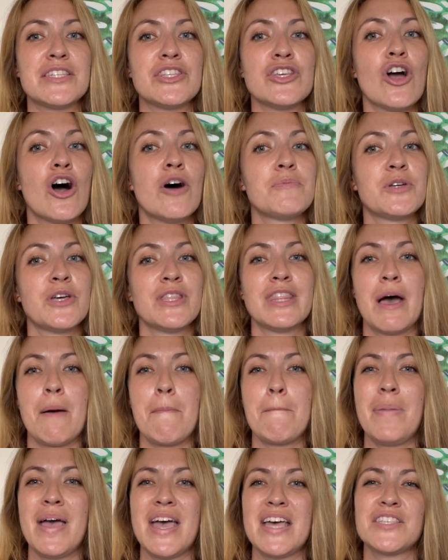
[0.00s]
is the option
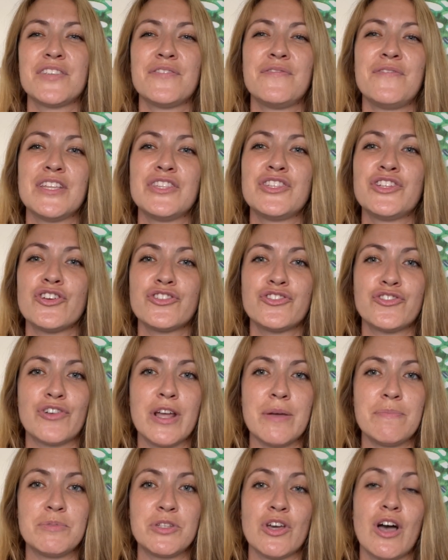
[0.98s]
that best fits your
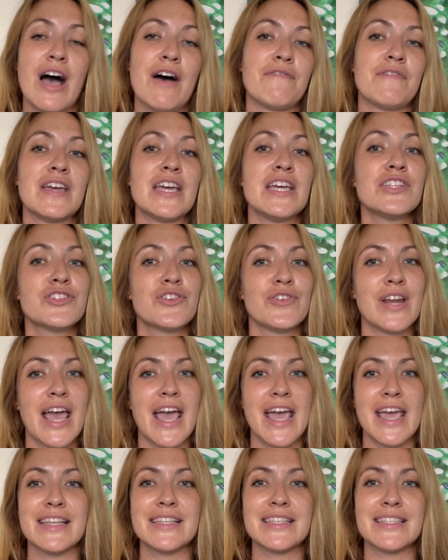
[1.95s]
trip to have
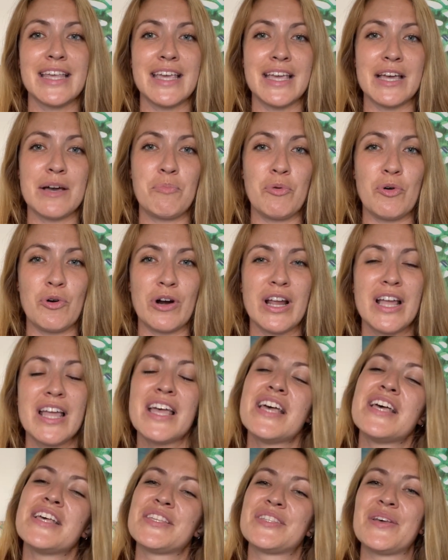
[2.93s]
internet in Singapore.
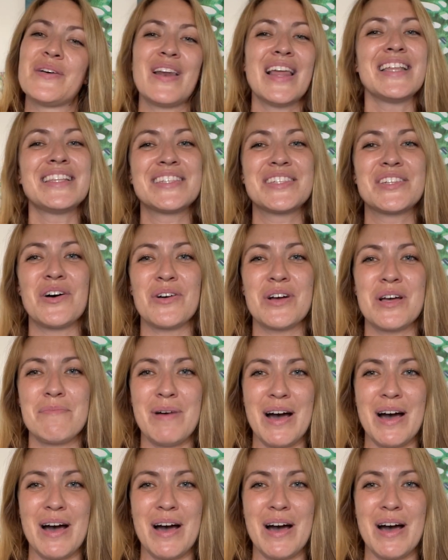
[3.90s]
So let's talk